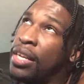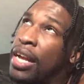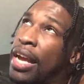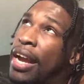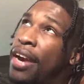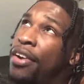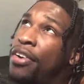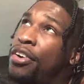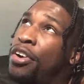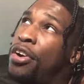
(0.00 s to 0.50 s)

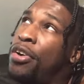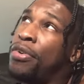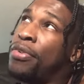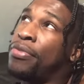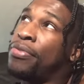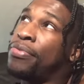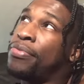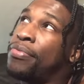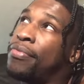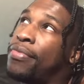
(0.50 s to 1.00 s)
I don't know.
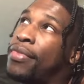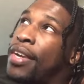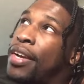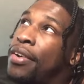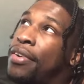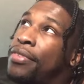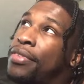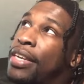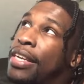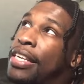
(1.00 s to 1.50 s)
I
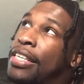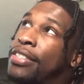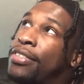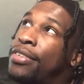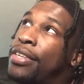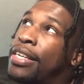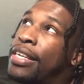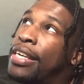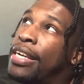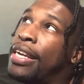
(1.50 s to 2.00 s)
don't think he's
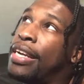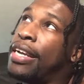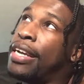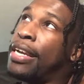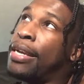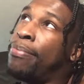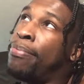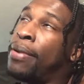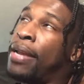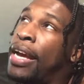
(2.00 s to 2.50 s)
going to get
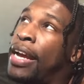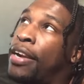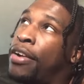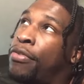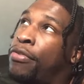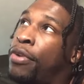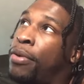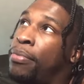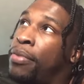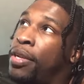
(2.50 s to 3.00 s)
a plat
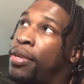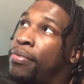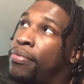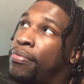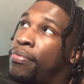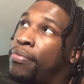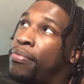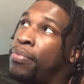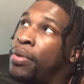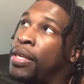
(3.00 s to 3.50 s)
equipment,
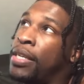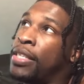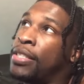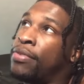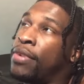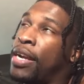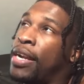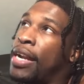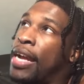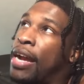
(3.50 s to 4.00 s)
because
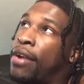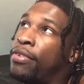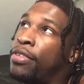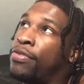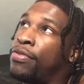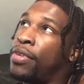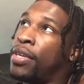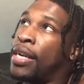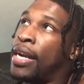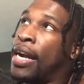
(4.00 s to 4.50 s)
right now it's
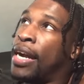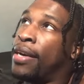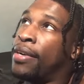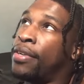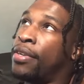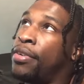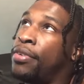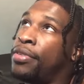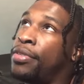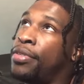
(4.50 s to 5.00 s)
for God
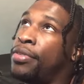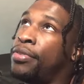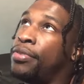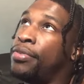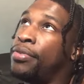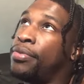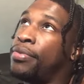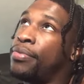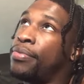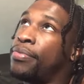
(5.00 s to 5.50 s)
Goku,
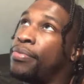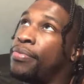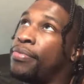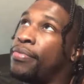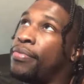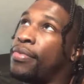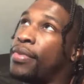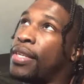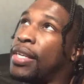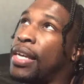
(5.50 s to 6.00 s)

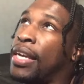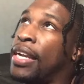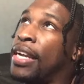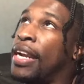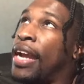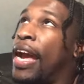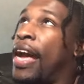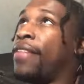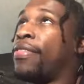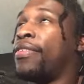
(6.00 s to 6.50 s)
and
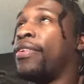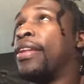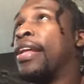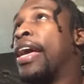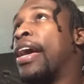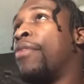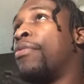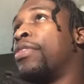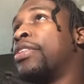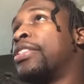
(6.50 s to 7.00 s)
then after
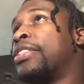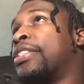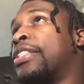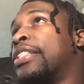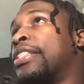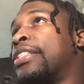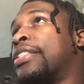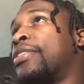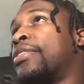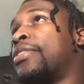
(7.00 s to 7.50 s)
that, once
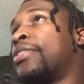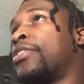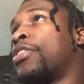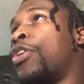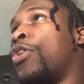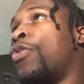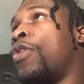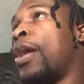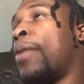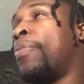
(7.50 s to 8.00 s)
this
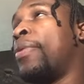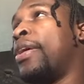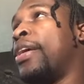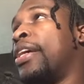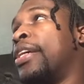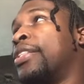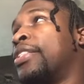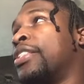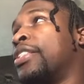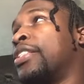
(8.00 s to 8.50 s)
co-op
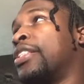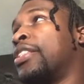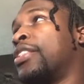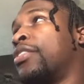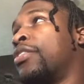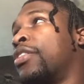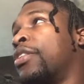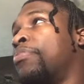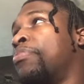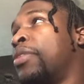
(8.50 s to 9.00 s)
ends, is this
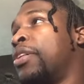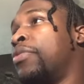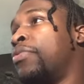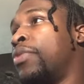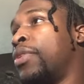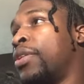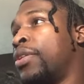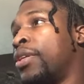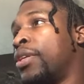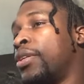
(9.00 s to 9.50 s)
going to be
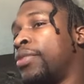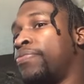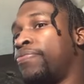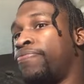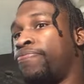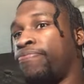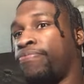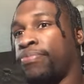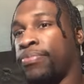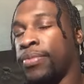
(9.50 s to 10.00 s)
with
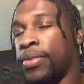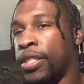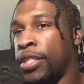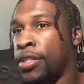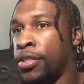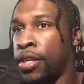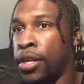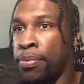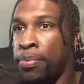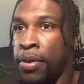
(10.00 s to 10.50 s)

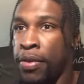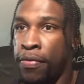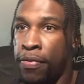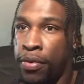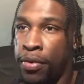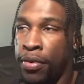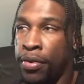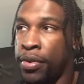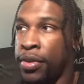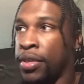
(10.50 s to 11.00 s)
it's going to be
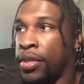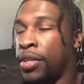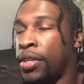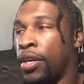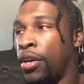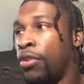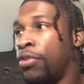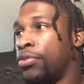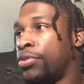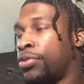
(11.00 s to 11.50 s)
for the
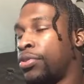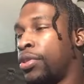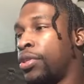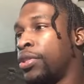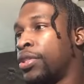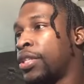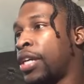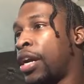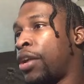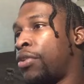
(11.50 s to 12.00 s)
Ultra.
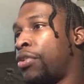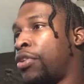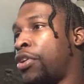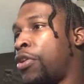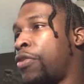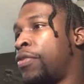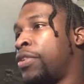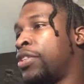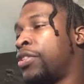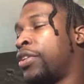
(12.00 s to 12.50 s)
So I don't know
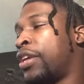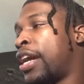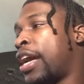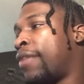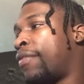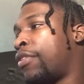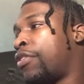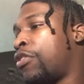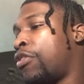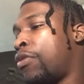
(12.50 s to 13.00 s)
if he's going to
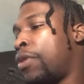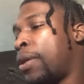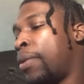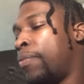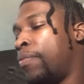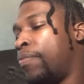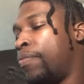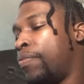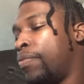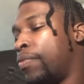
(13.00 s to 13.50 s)
have a co-op
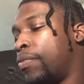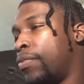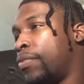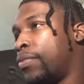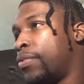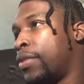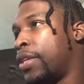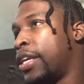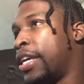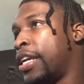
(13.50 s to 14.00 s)

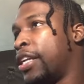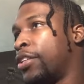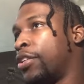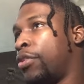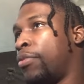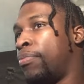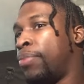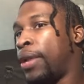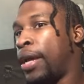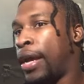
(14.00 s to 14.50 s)
to get his
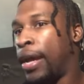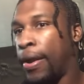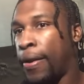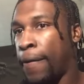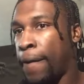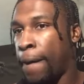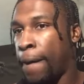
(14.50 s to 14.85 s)
own plat.